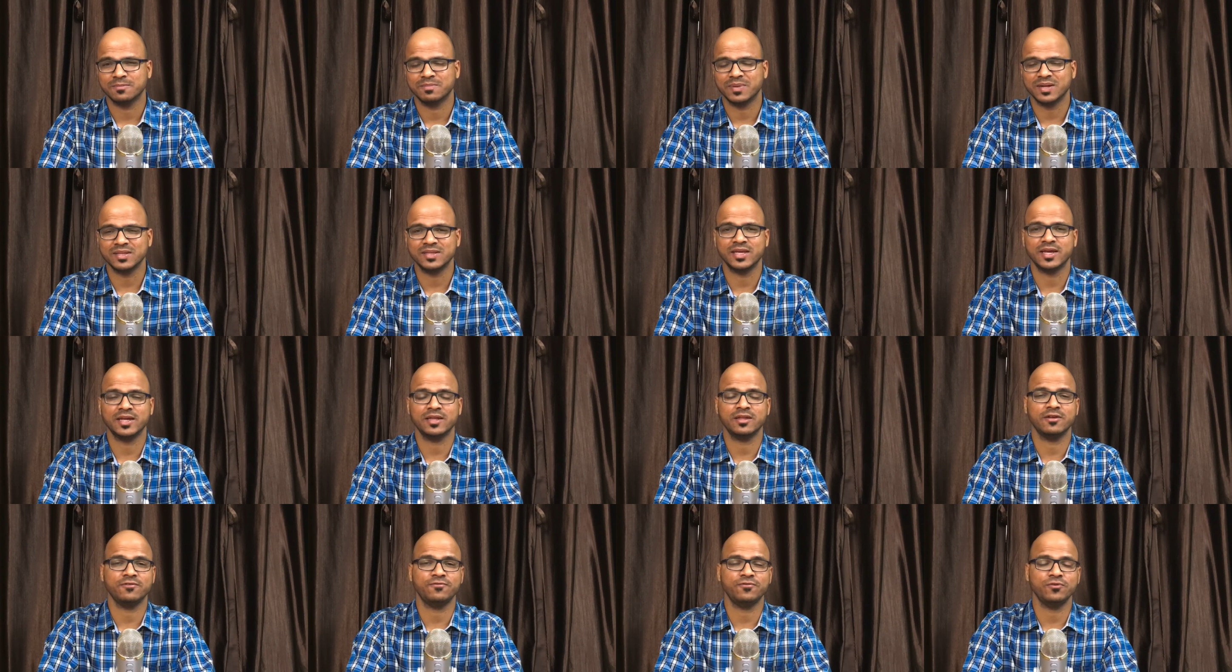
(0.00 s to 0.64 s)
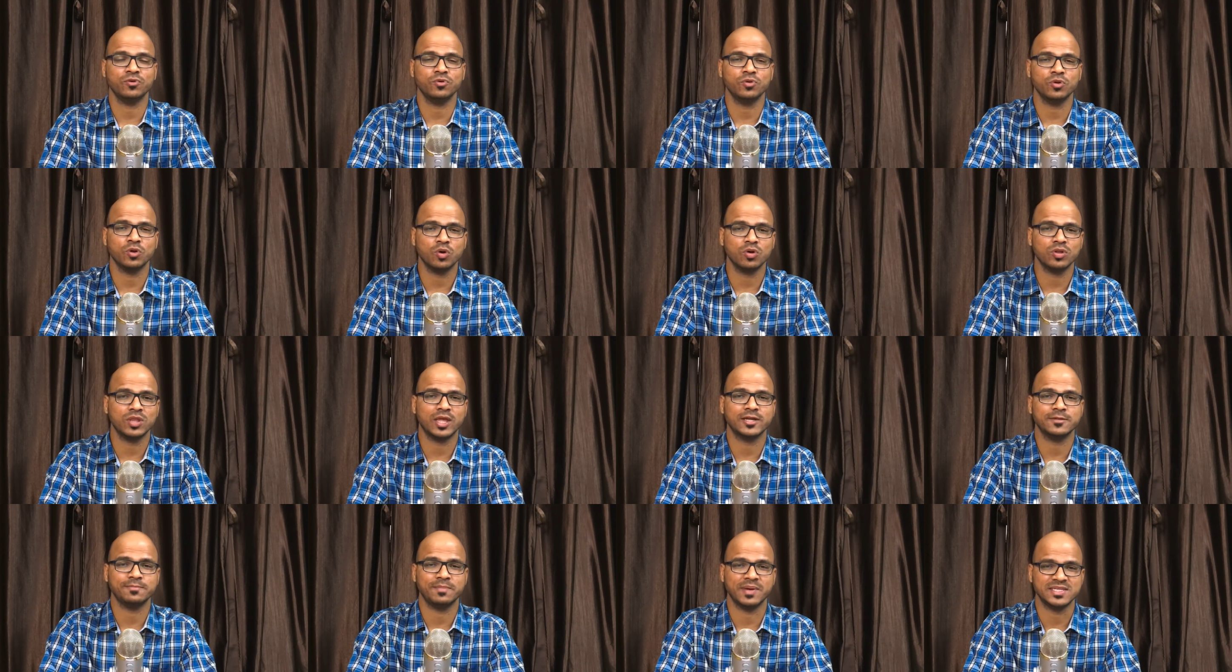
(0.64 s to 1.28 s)
but then if you know
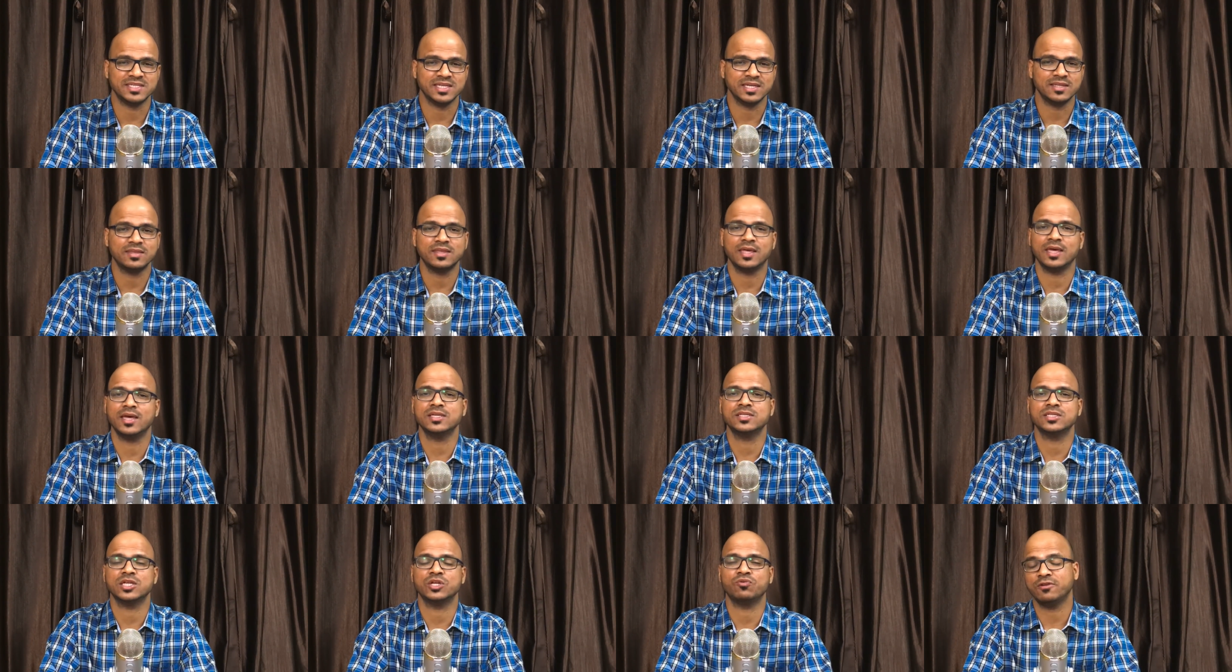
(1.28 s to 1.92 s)
the basic things,